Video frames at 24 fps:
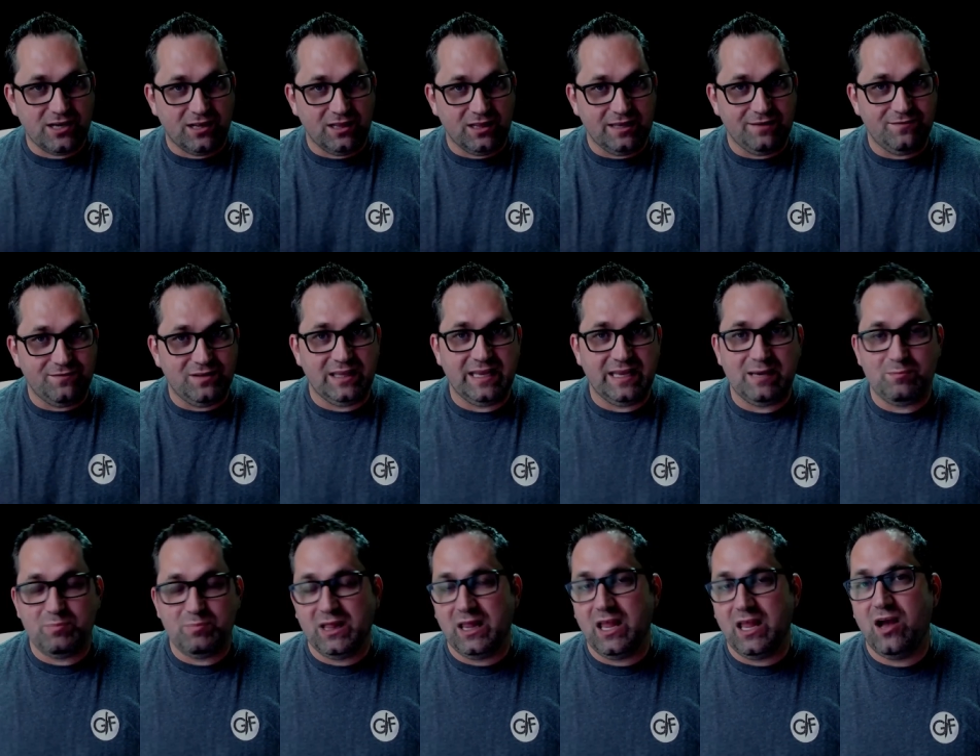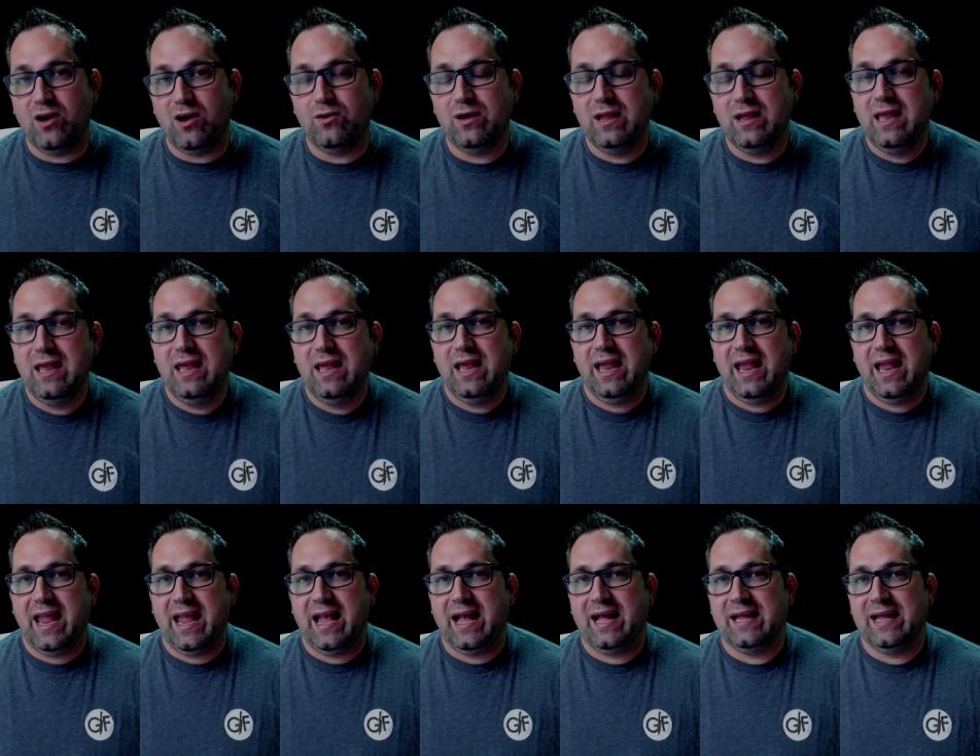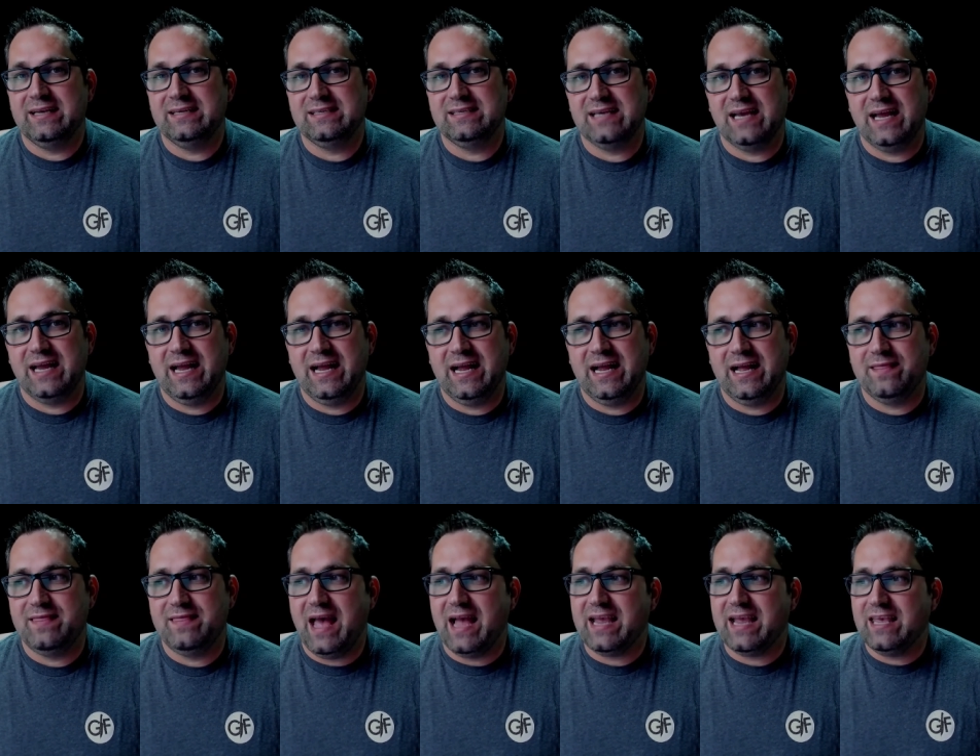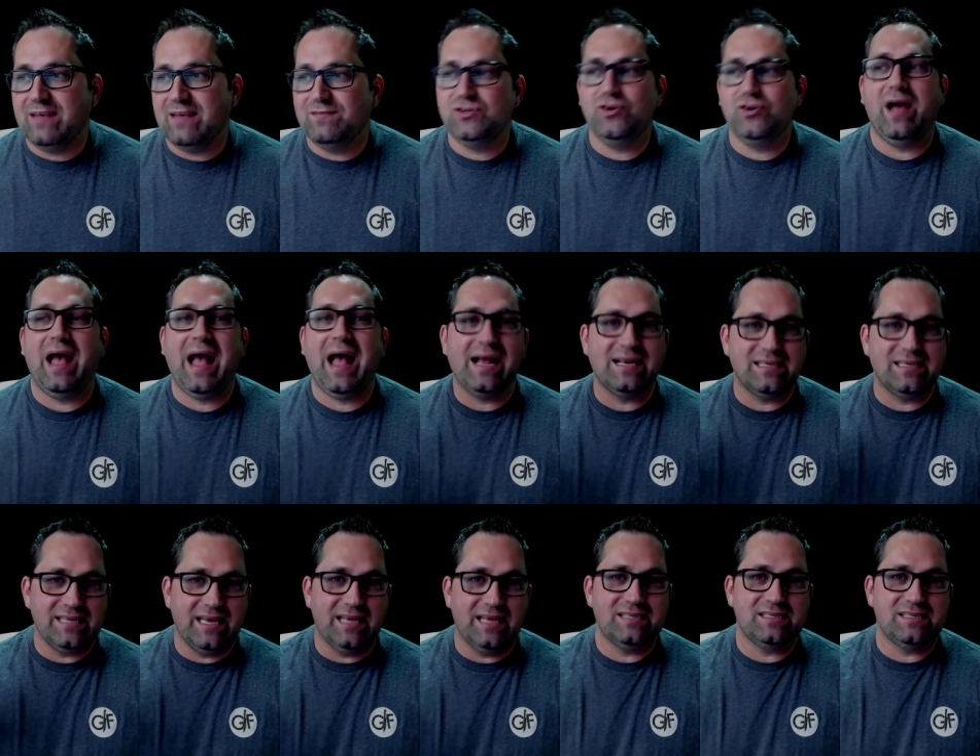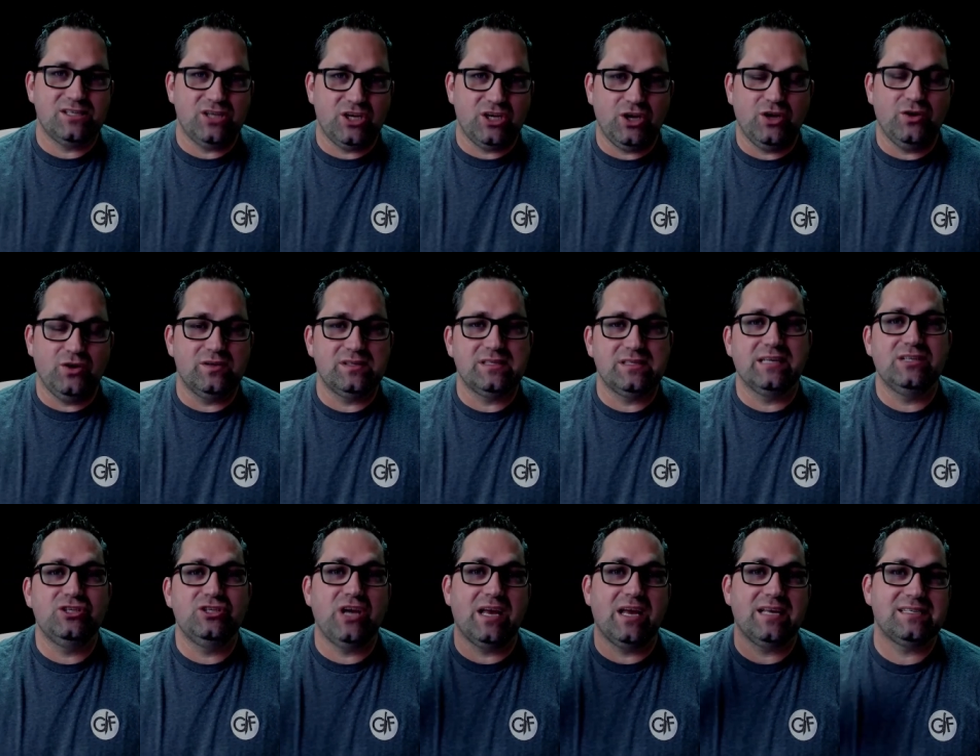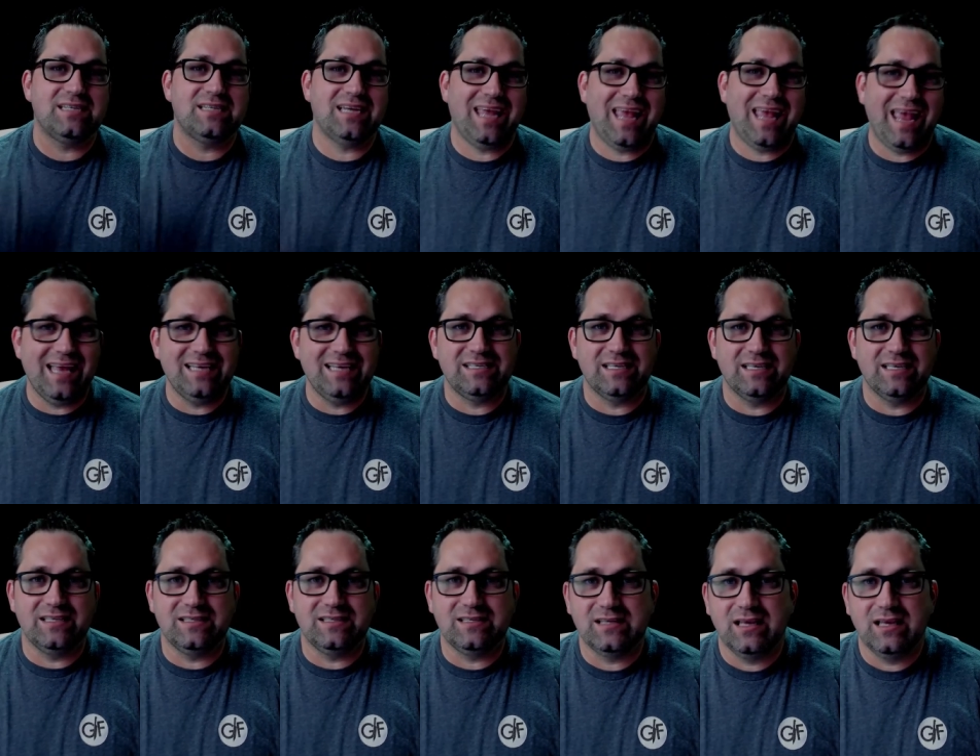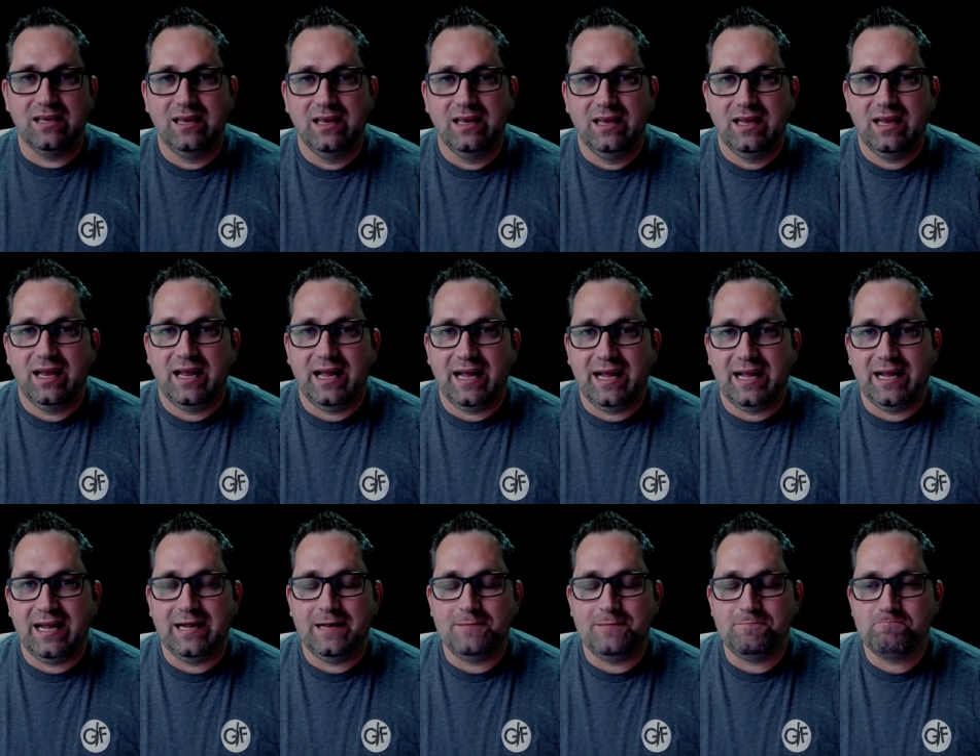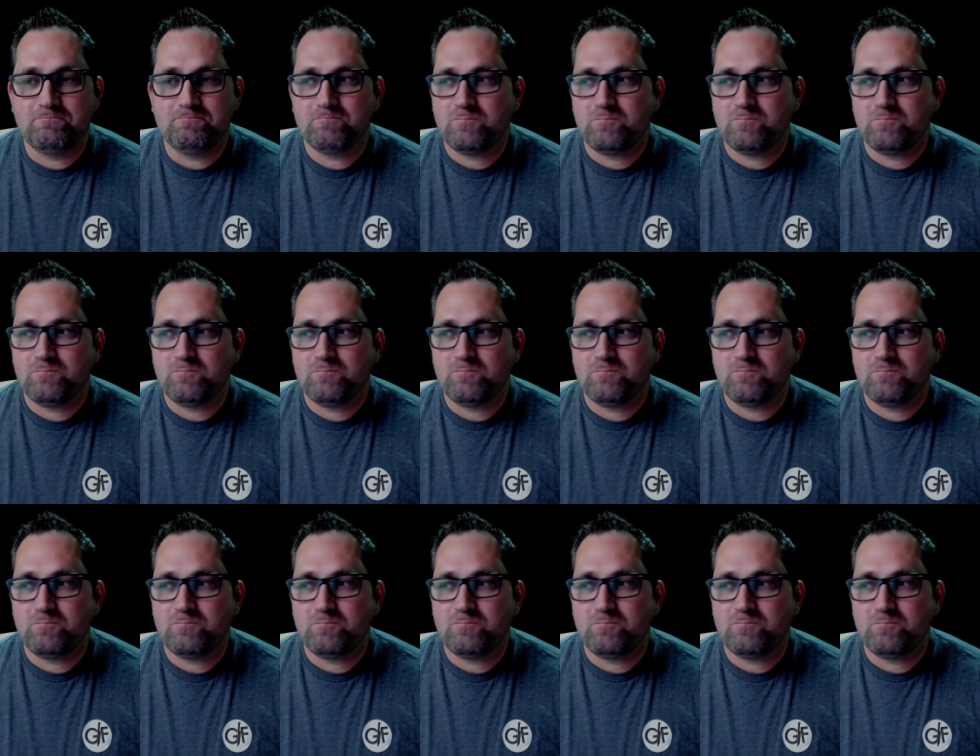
I'll leave a link below, and that gives you access to suggest cases on